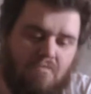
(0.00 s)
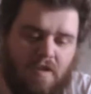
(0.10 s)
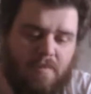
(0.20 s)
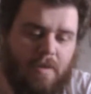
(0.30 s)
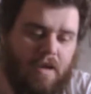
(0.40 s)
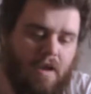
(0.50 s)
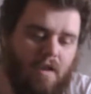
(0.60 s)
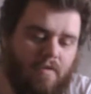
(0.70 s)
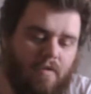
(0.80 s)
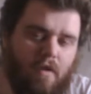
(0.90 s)
it's been a
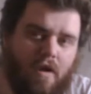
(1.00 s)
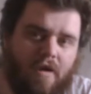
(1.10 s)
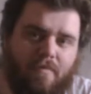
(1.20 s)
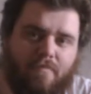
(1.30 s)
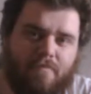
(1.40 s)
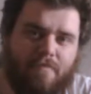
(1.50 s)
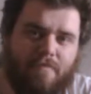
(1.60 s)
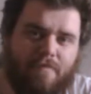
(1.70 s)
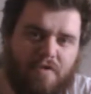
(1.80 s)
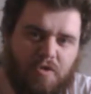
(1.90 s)
hell of a ride,
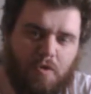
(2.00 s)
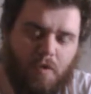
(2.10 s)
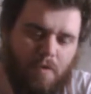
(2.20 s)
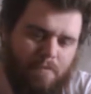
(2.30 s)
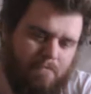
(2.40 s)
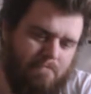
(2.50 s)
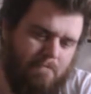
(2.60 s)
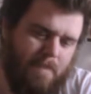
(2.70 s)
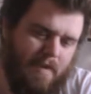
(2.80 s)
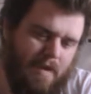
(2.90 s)
for sure.
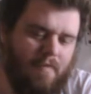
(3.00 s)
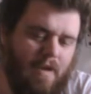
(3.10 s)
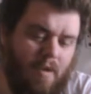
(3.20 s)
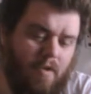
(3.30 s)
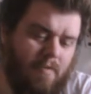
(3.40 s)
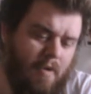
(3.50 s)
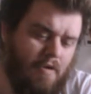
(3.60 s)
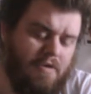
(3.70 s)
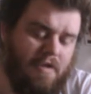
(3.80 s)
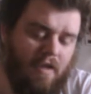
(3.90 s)
And with
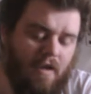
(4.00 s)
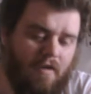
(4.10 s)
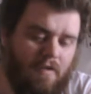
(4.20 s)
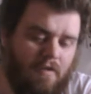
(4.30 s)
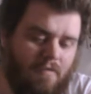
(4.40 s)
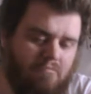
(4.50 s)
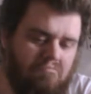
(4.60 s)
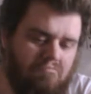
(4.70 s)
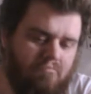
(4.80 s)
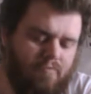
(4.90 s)
most things,
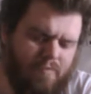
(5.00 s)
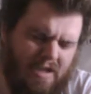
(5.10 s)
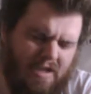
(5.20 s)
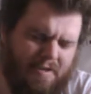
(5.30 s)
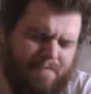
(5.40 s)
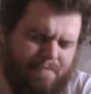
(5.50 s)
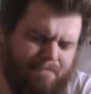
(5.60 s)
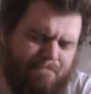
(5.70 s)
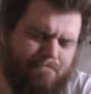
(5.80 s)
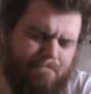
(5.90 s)
you know,
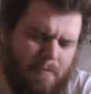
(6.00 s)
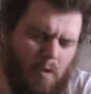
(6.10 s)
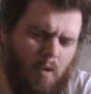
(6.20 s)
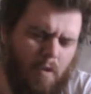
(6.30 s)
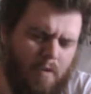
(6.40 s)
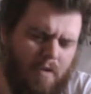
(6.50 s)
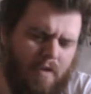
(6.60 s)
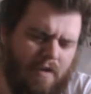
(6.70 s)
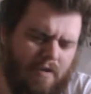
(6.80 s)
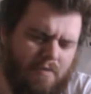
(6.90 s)
all good
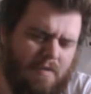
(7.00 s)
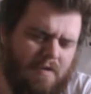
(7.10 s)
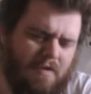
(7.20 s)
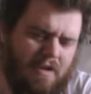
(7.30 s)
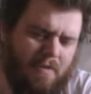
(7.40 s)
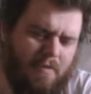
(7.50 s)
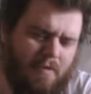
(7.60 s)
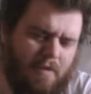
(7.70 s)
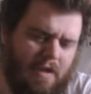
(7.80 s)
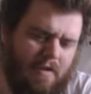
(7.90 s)
things must come
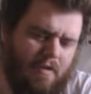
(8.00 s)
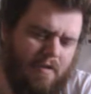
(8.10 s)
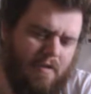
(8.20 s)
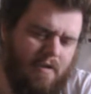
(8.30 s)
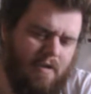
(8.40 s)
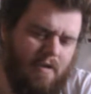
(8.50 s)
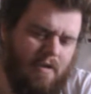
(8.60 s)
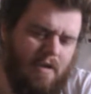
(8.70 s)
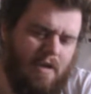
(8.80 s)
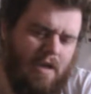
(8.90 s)
an end.
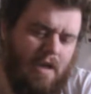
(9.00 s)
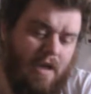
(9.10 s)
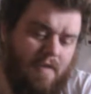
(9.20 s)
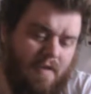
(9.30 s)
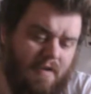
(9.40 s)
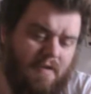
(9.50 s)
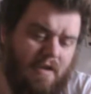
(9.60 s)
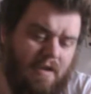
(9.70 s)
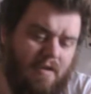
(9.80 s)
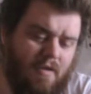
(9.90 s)
And this
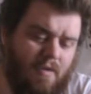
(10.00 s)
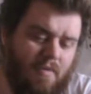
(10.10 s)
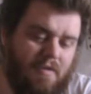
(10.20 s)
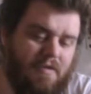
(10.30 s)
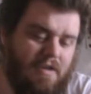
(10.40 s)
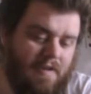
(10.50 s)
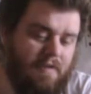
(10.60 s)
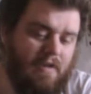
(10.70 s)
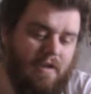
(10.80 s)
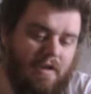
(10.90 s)
here was
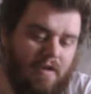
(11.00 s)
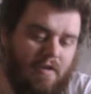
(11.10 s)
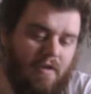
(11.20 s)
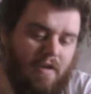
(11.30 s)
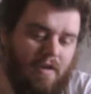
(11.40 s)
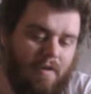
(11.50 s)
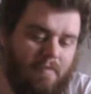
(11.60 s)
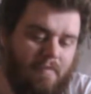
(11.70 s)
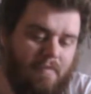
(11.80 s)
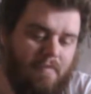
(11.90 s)
definitely a good thing,
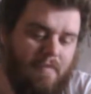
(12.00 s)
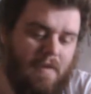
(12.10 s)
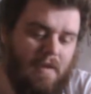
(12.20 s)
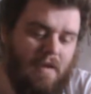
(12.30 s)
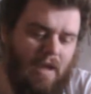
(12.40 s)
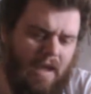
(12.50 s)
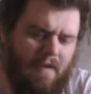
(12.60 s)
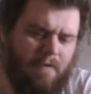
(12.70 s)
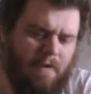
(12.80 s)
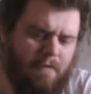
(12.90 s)

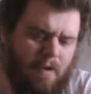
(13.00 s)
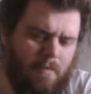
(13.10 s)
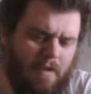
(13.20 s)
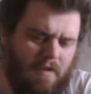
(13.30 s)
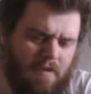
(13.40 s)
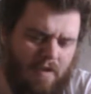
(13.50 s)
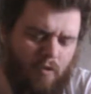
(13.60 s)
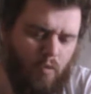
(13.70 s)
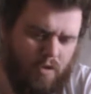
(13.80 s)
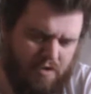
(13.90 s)
even if nobody's
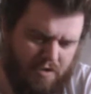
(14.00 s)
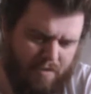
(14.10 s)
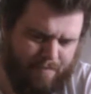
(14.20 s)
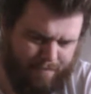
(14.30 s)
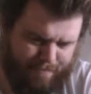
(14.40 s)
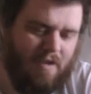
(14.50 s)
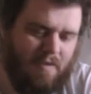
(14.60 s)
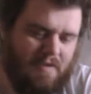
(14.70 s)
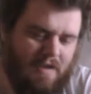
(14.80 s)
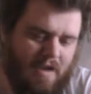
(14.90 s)
ever watched them.
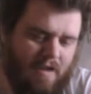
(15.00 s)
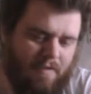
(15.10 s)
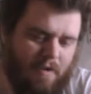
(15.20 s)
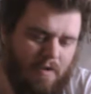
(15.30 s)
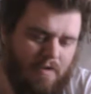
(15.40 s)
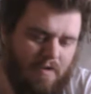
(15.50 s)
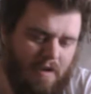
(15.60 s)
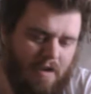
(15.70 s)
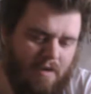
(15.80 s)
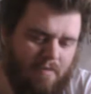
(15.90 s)
It was a hell of a good
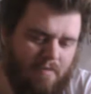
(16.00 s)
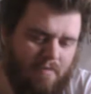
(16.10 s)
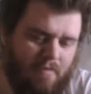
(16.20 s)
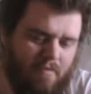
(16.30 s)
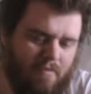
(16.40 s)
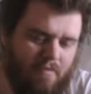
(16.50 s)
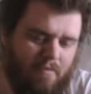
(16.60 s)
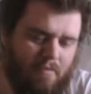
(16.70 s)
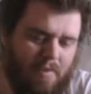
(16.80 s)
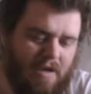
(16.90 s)
time,
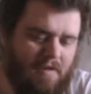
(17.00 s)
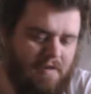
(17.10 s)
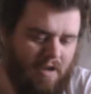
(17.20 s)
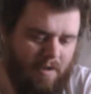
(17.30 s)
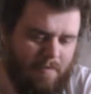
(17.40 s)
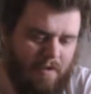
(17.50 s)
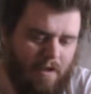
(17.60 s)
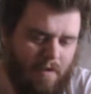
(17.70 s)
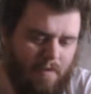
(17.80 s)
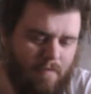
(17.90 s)
but it's time to
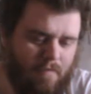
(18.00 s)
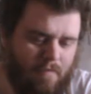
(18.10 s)
go.